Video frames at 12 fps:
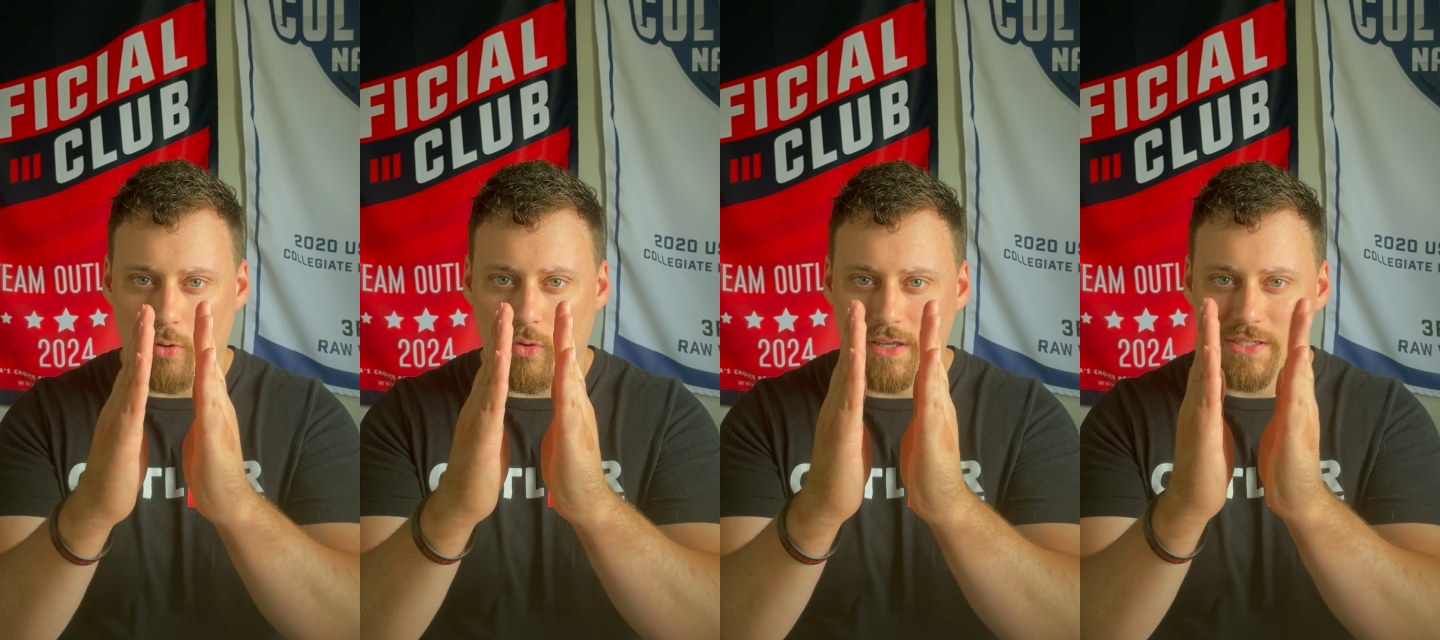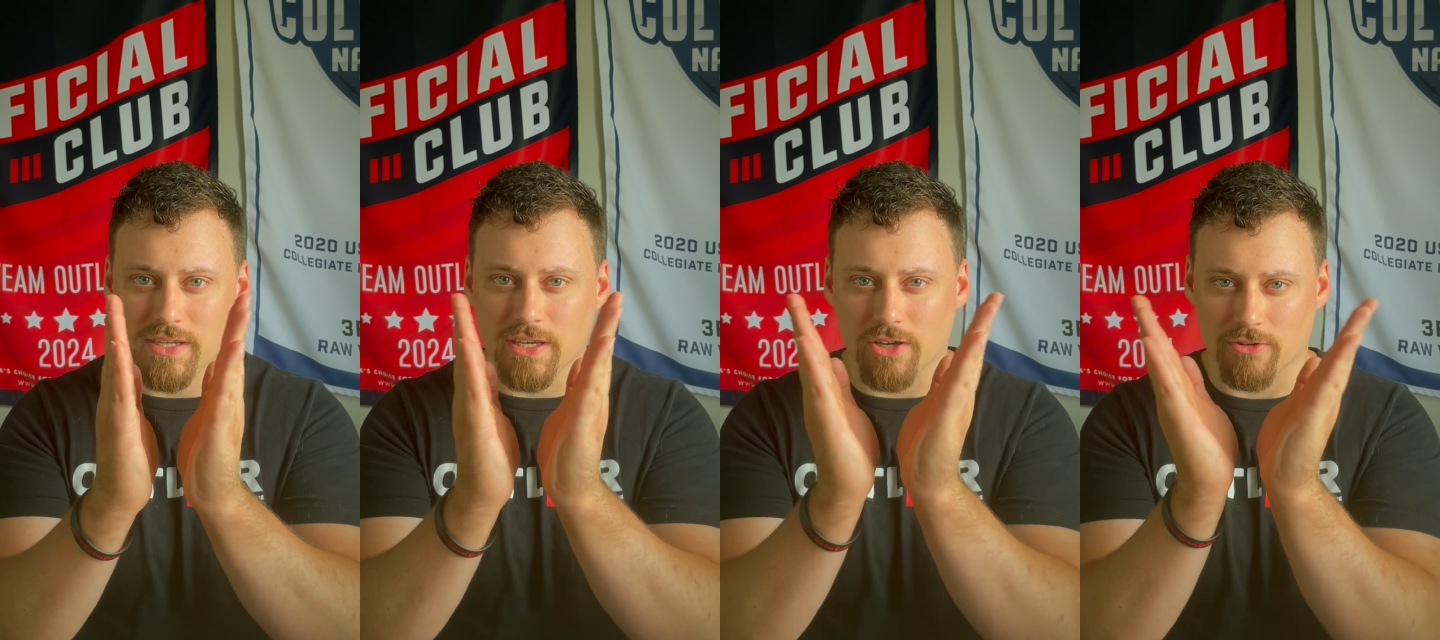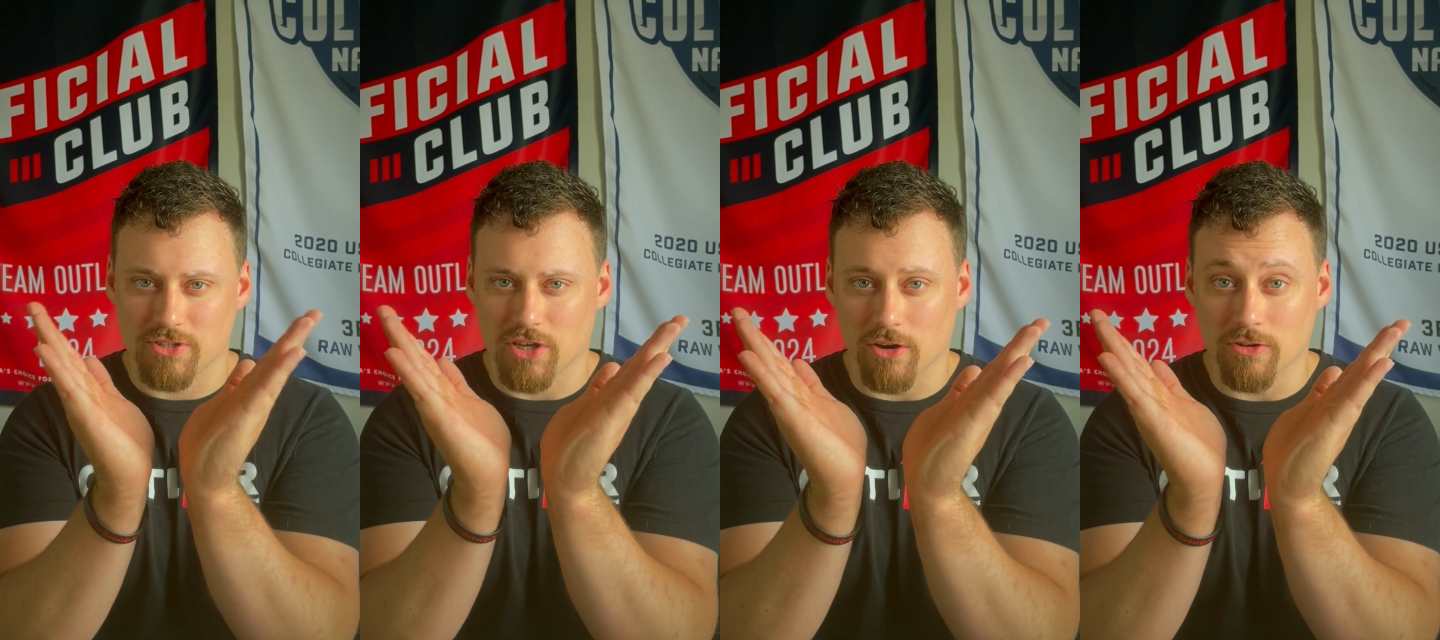pointing
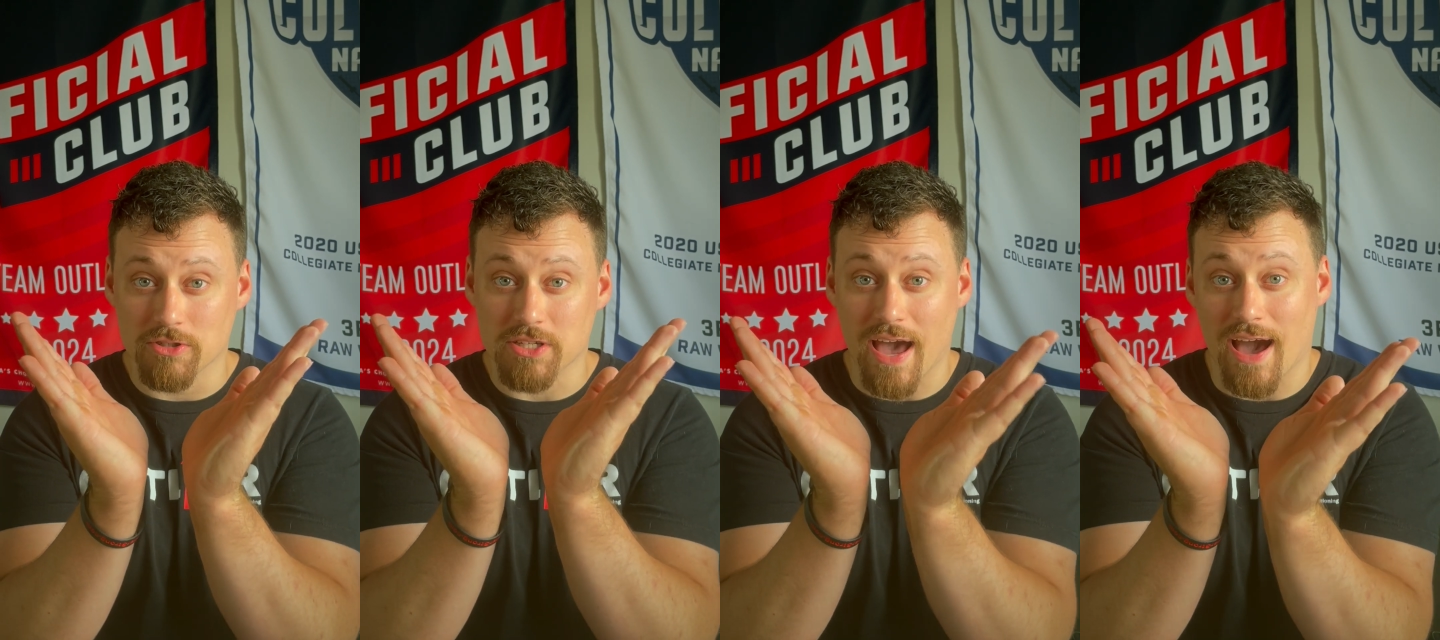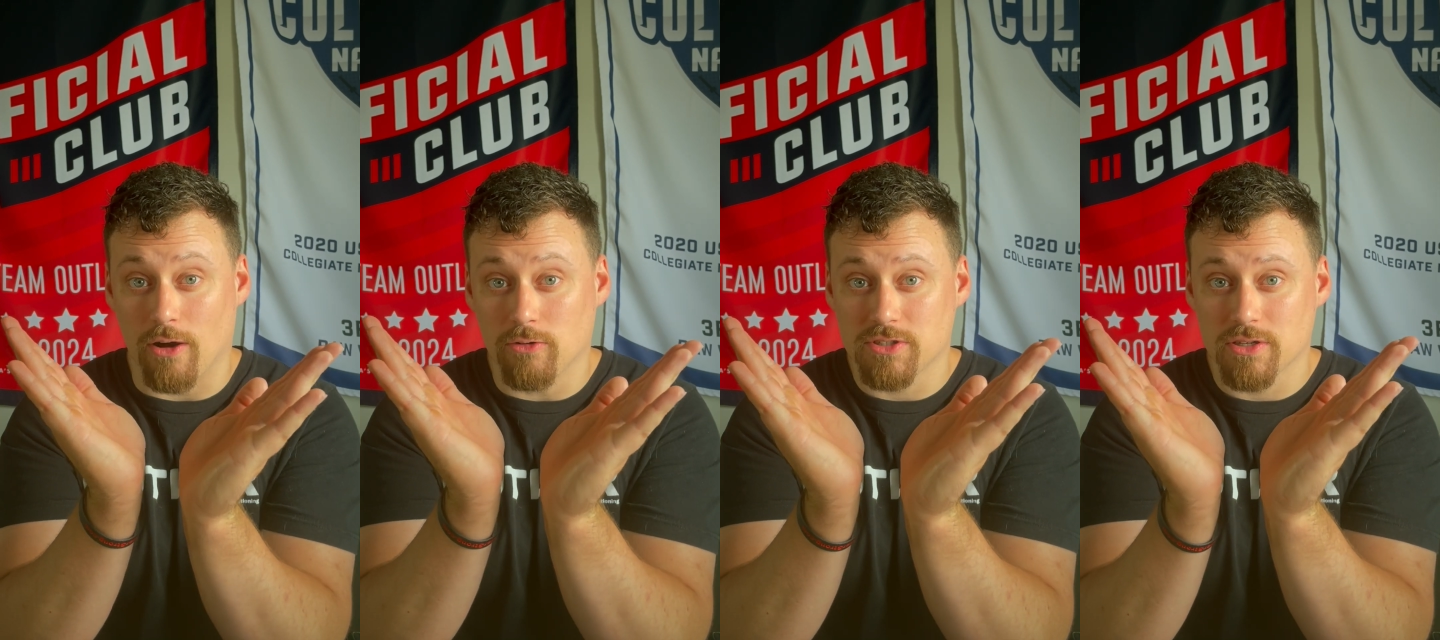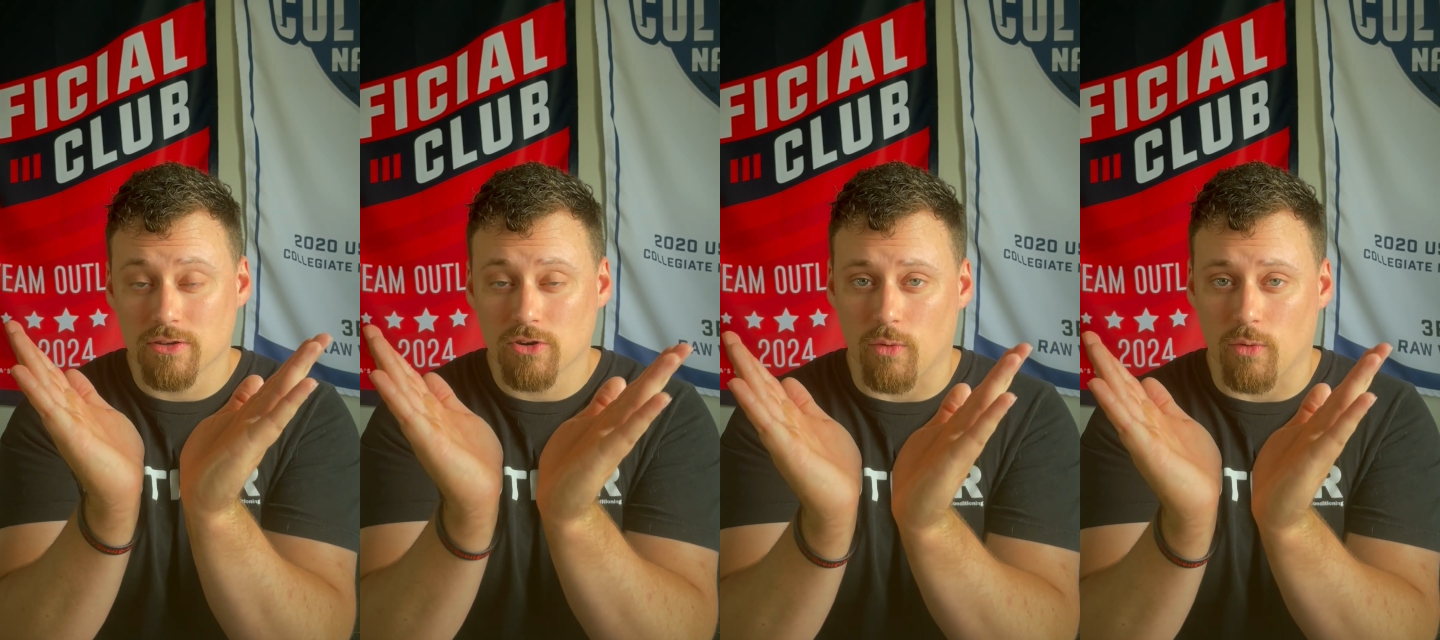your toes out